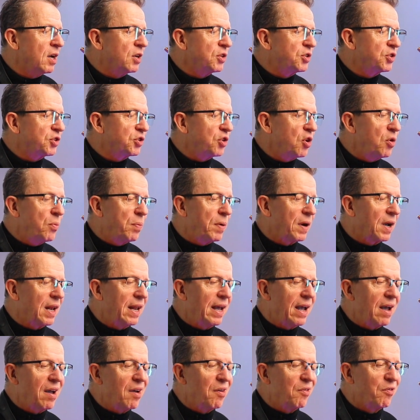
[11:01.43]
Super
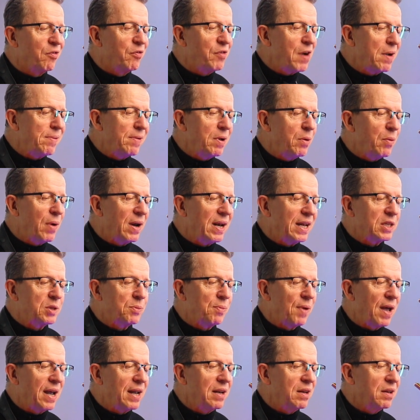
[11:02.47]
clear, very well
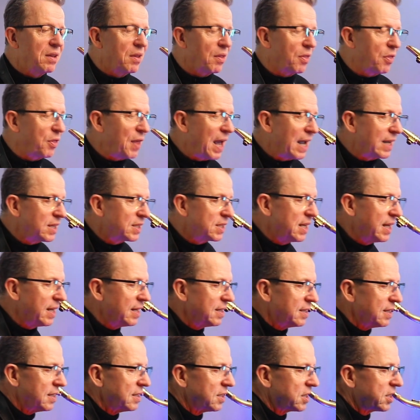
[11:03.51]
explained. Thanks,
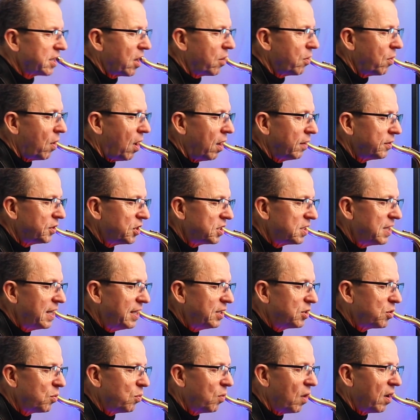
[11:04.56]
Lyndon. So I just
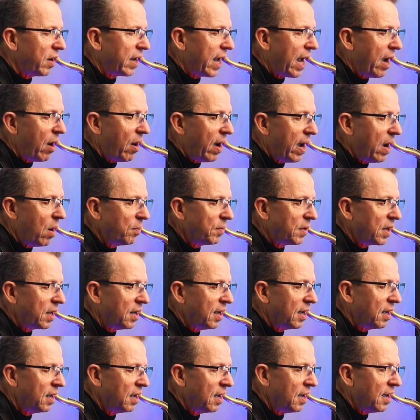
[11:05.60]
need to work out how I'm going
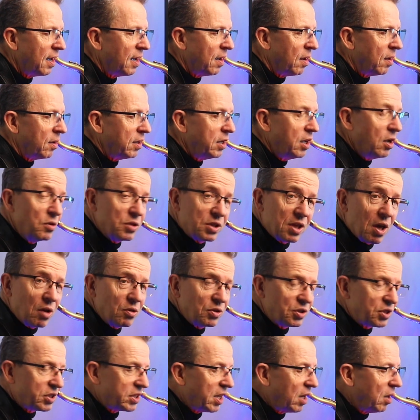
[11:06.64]
to use
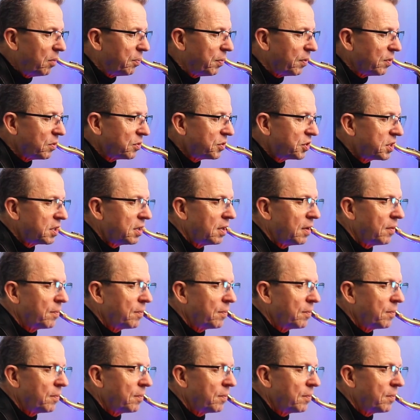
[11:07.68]
those syllables.